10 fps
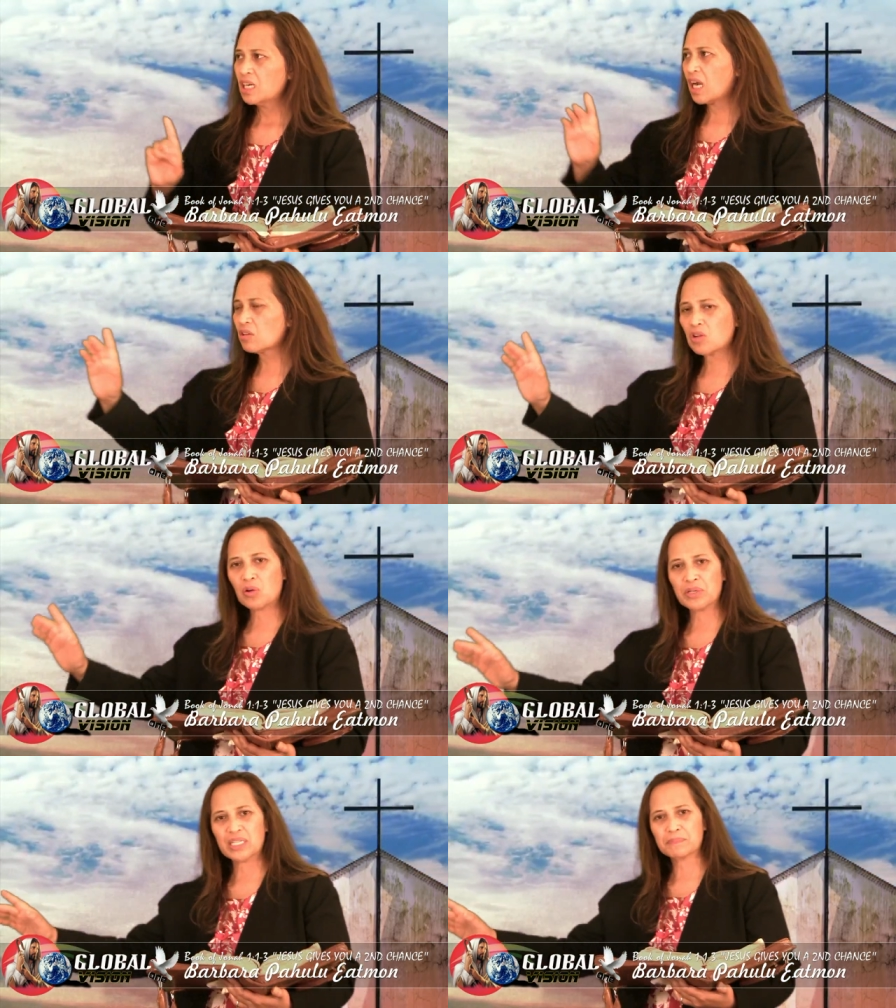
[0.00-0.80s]
I'll
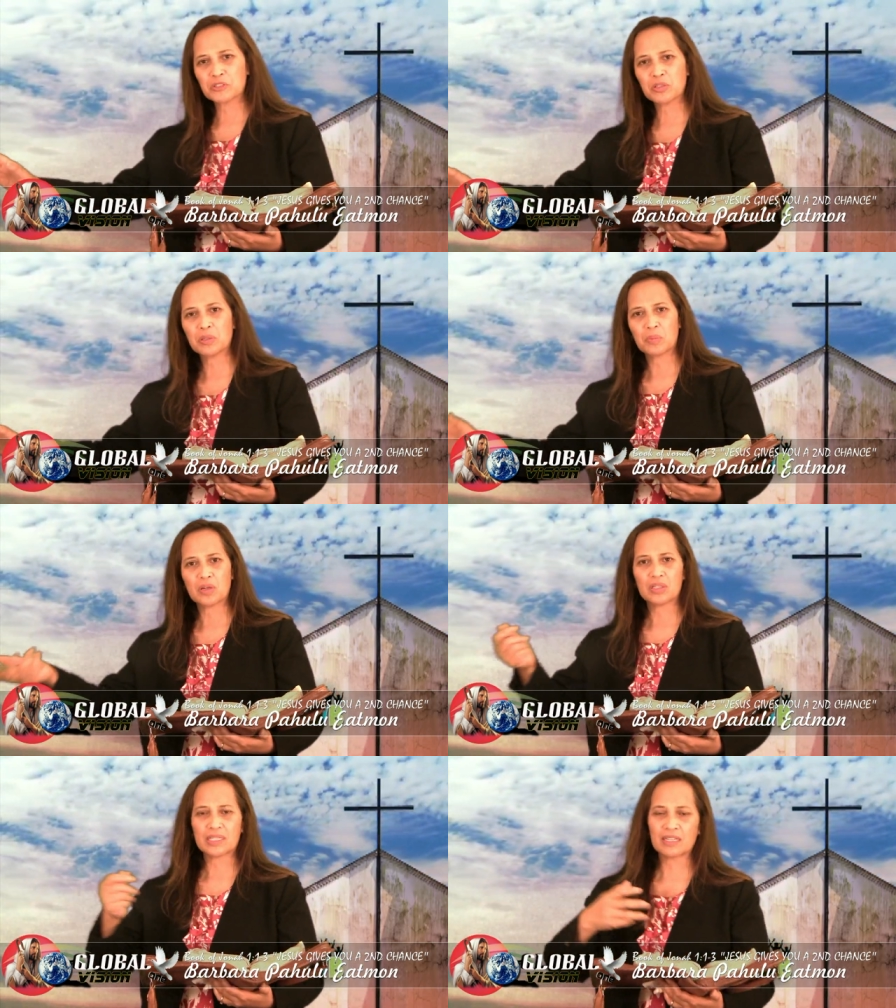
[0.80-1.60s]
go to the
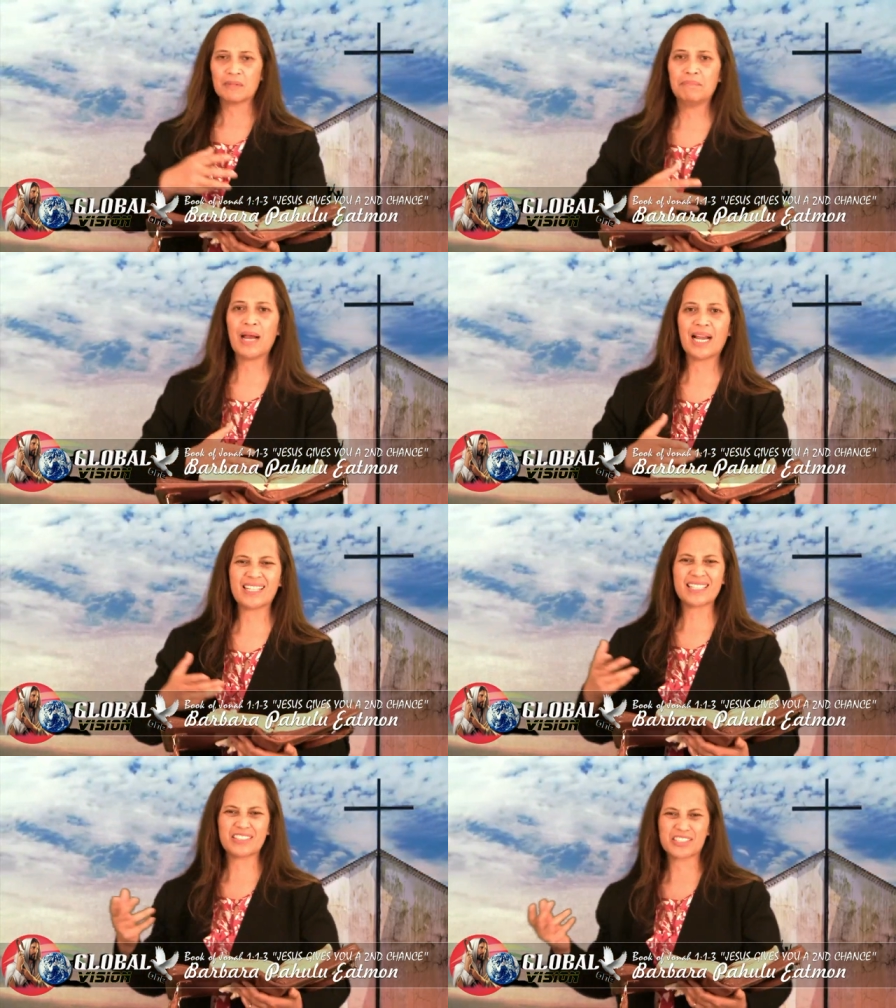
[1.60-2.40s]
world and come
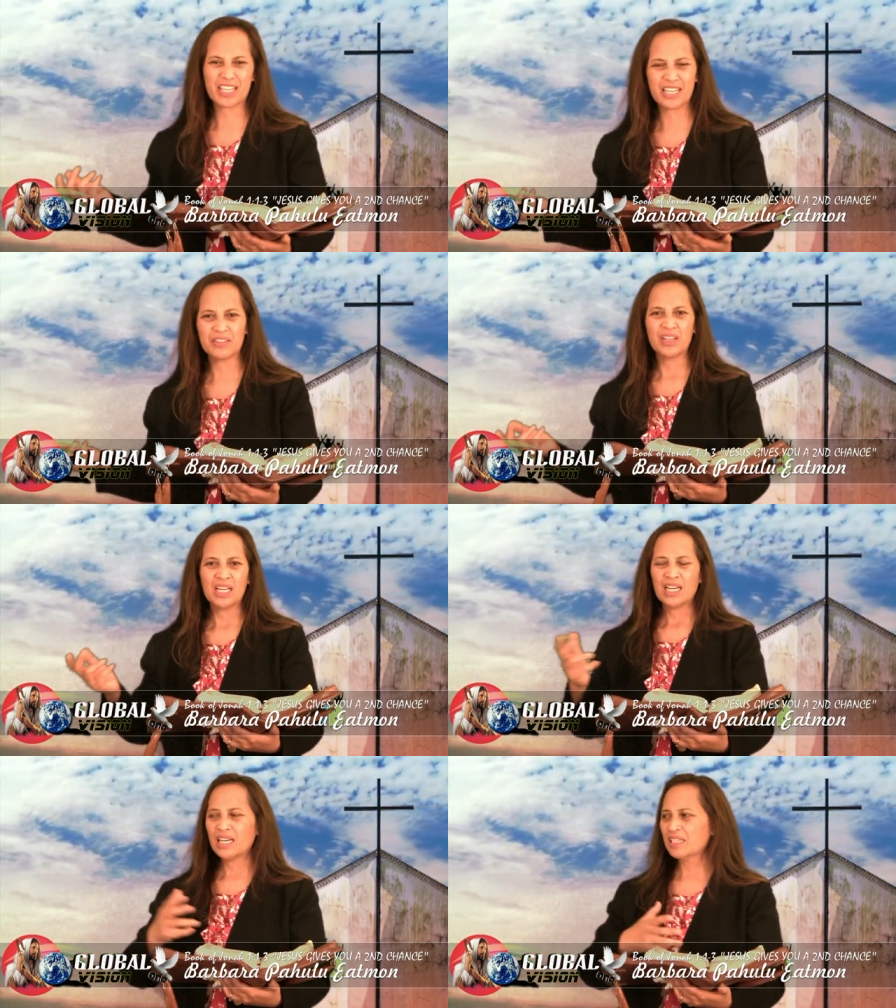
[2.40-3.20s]
back and save
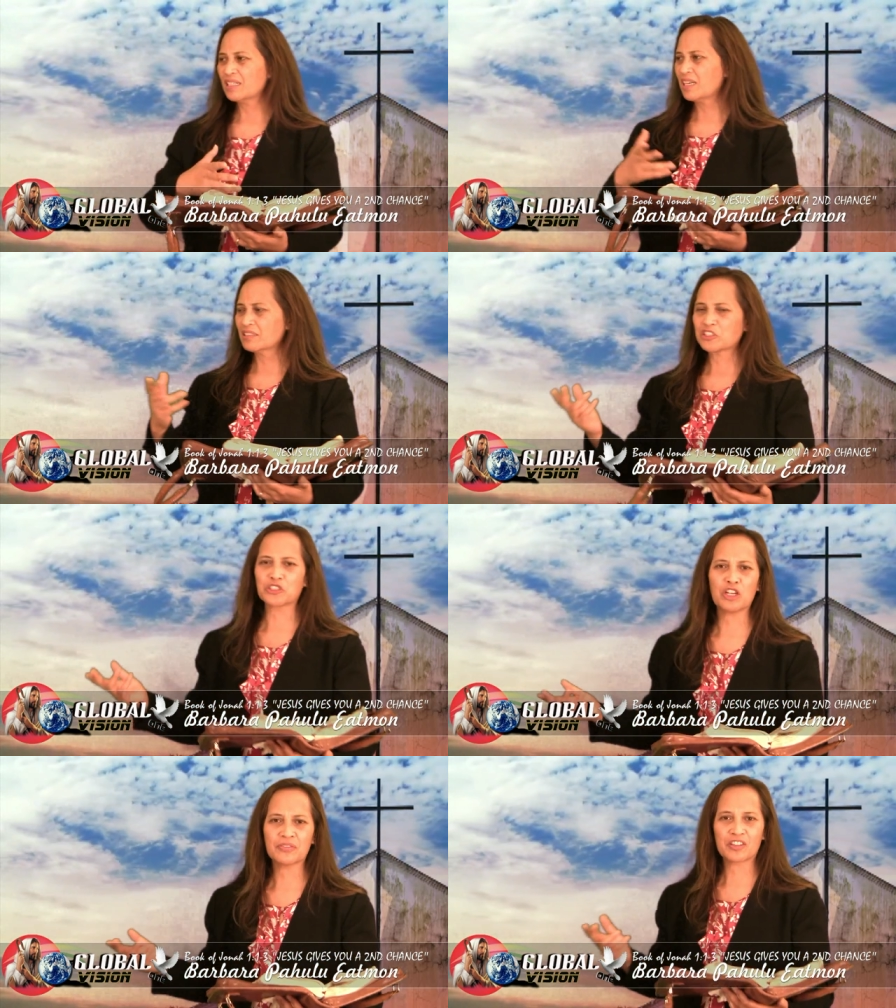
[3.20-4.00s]
and, and
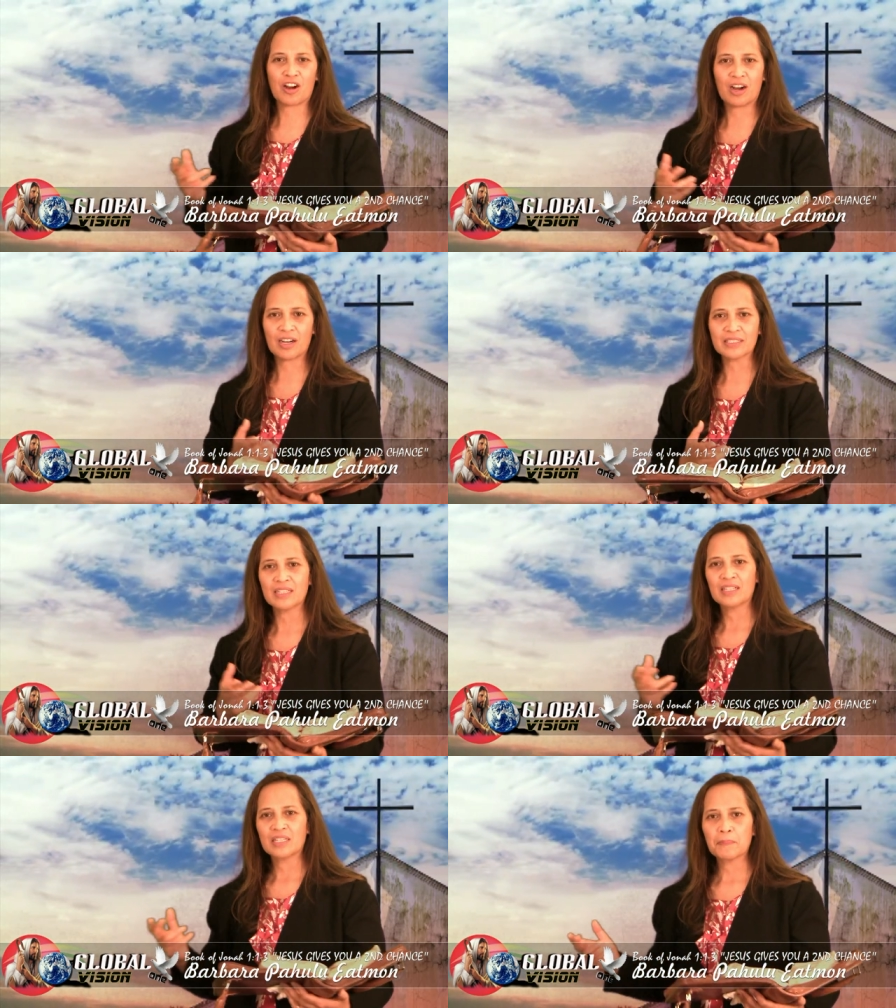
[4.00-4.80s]
serve God
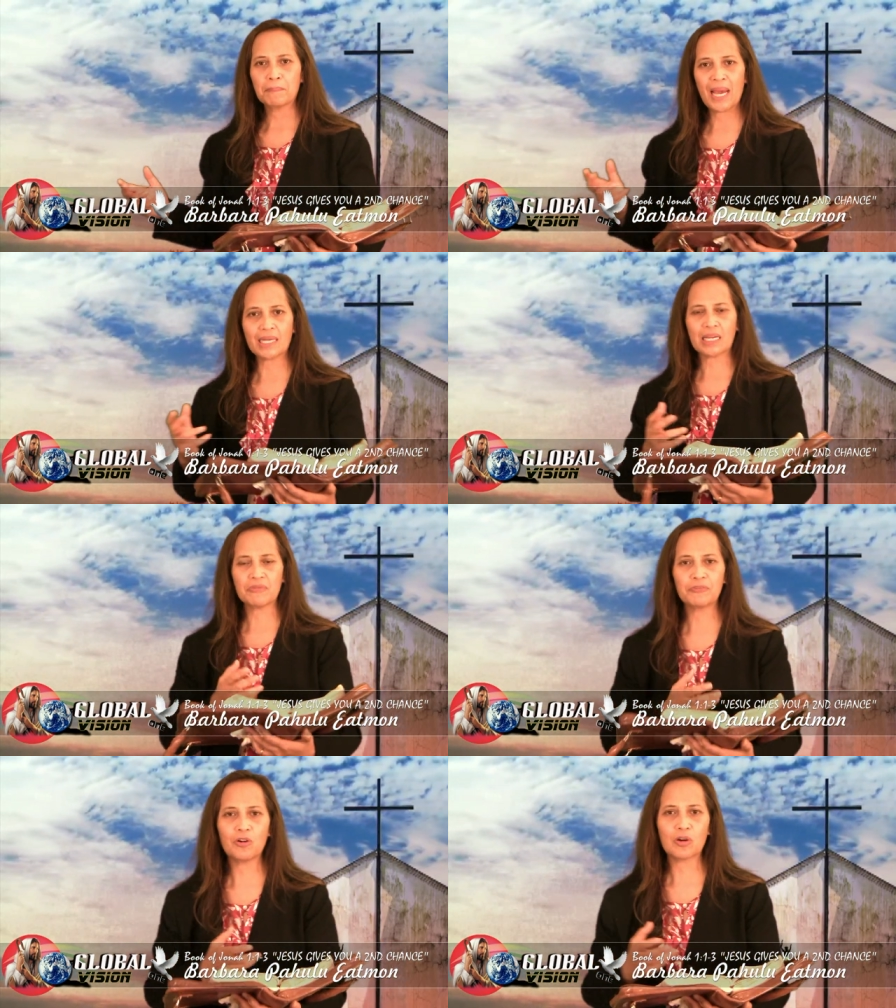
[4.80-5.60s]
back
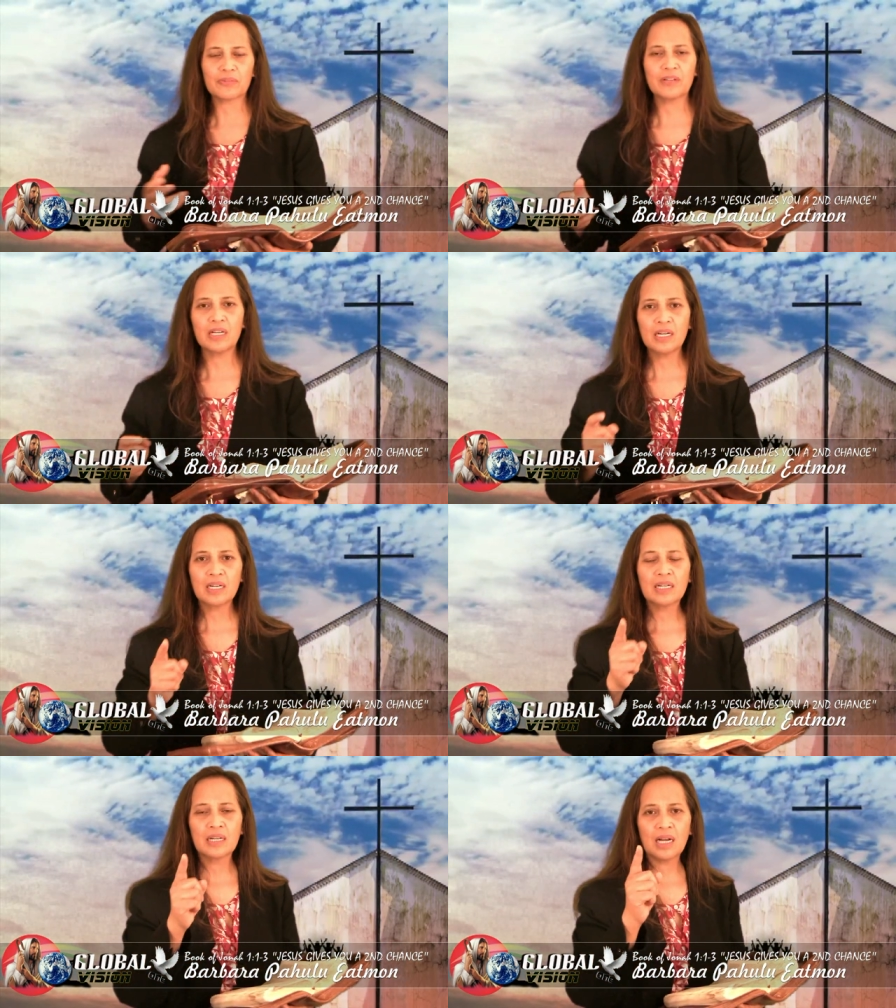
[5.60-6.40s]
and forth.
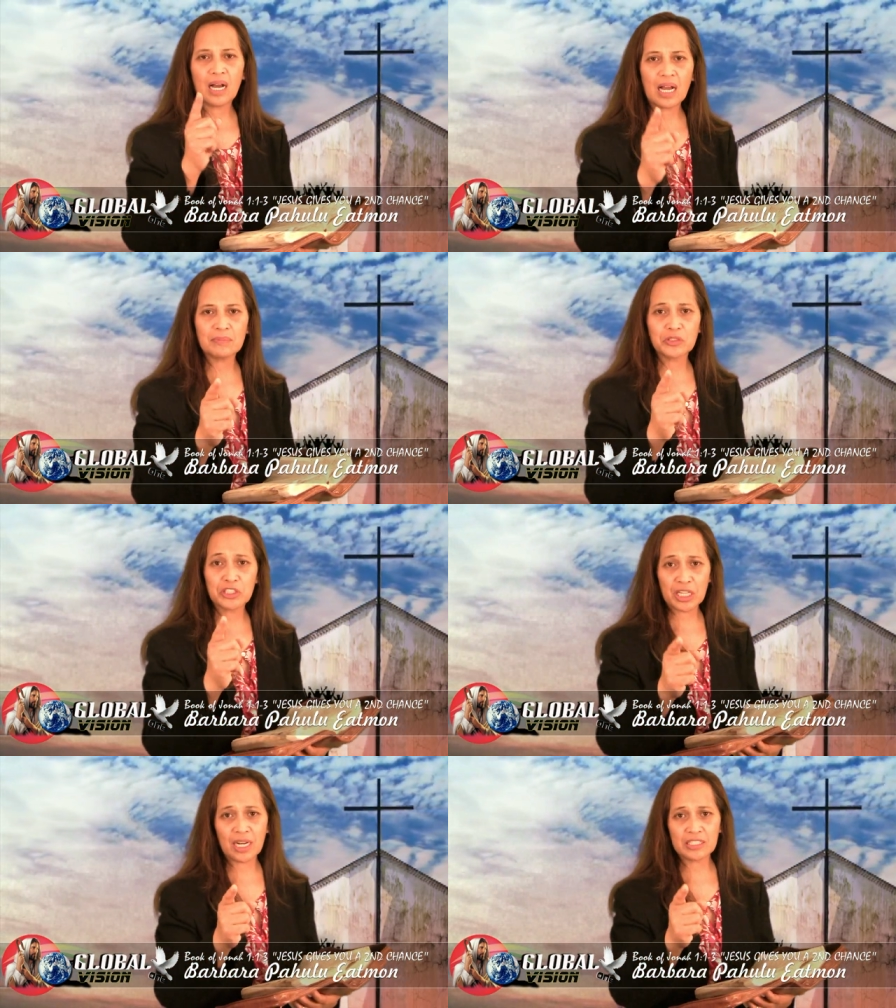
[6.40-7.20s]
I'm
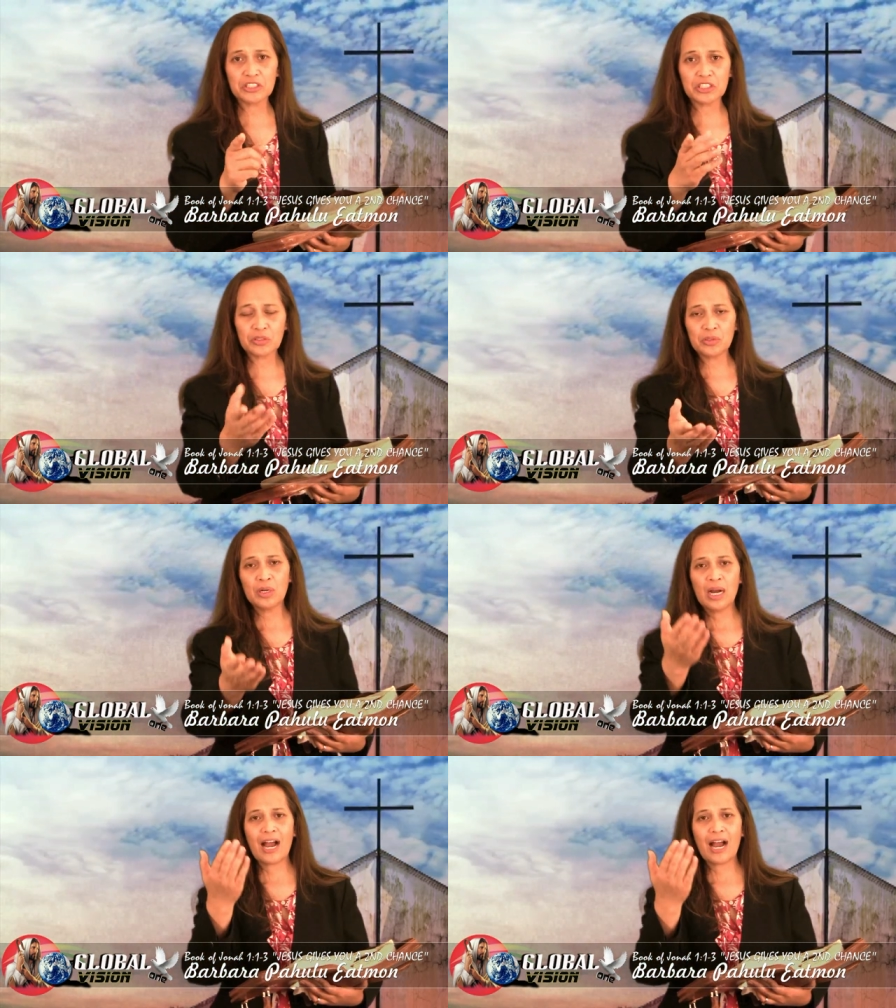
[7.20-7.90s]
challenging you.